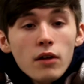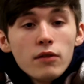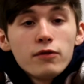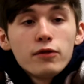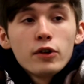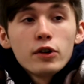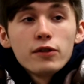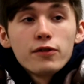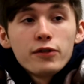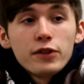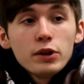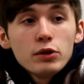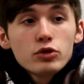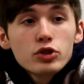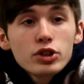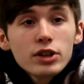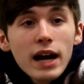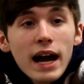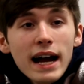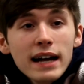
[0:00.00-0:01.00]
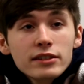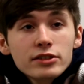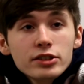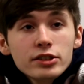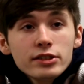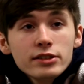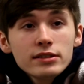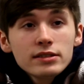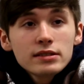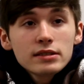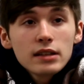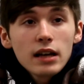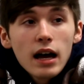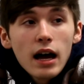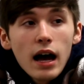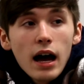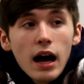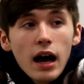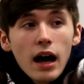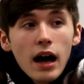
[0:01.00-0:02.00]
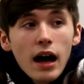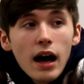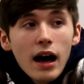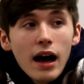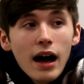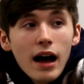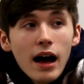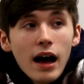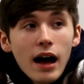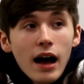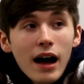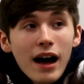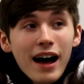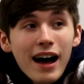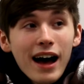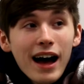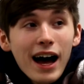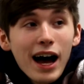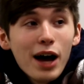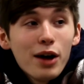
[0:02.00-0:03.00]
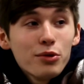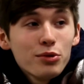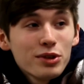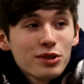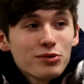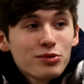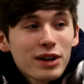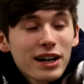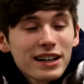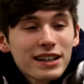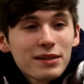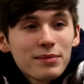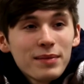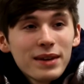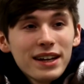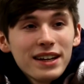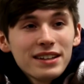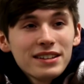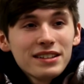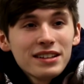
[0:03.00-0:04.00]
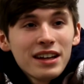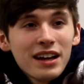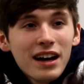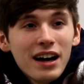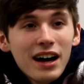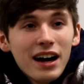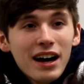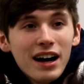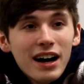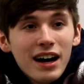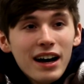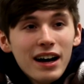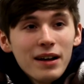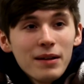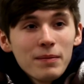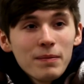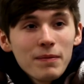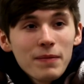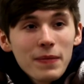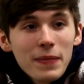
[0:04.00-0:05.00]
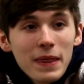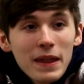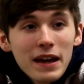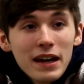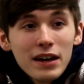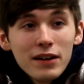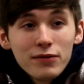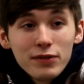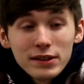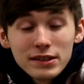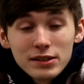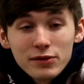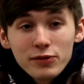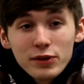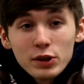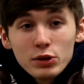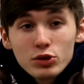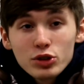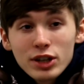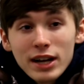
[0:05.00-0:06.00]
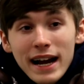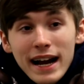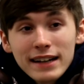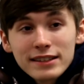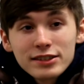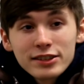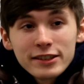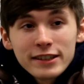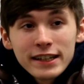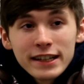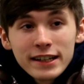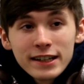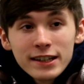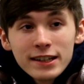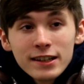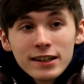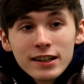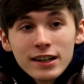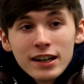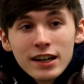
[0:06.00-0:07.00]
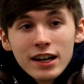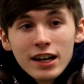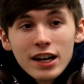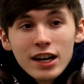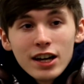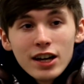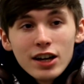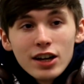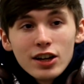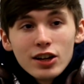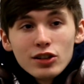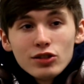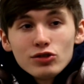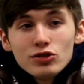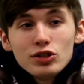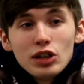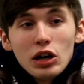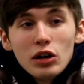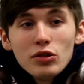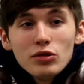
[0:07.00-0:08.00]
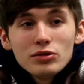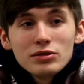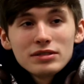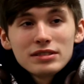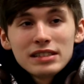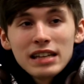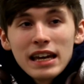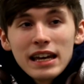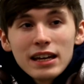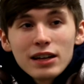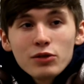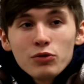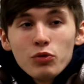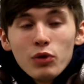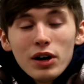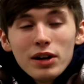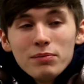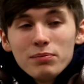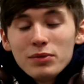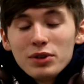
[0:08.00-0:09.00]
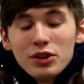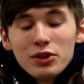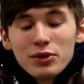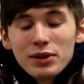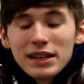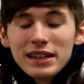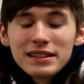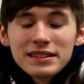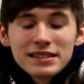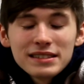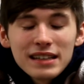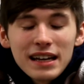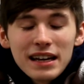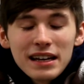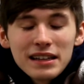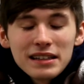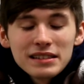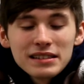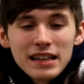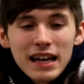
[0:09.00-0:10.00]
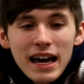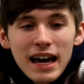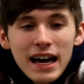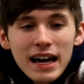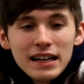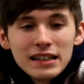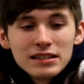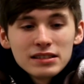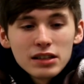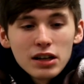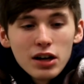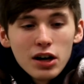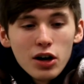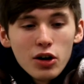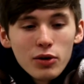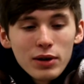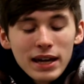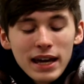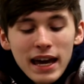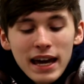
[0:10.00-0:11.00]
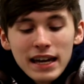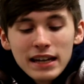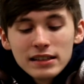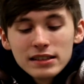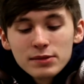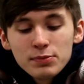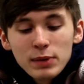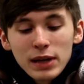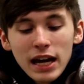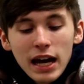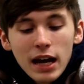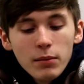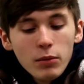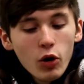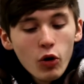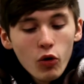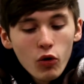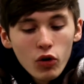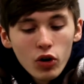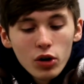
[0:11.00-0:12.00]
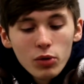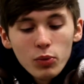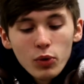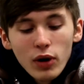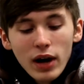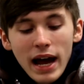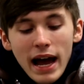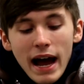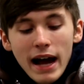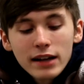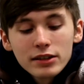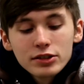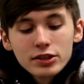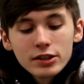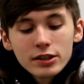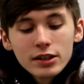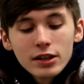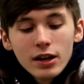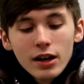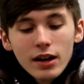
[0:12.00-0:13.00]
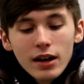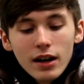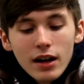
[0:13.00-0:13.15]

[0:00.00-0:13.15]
For future actors, I would recommend, if it's a future actor here, don't take what Manugian says as, oh, he hates me, I'm a horrible actor.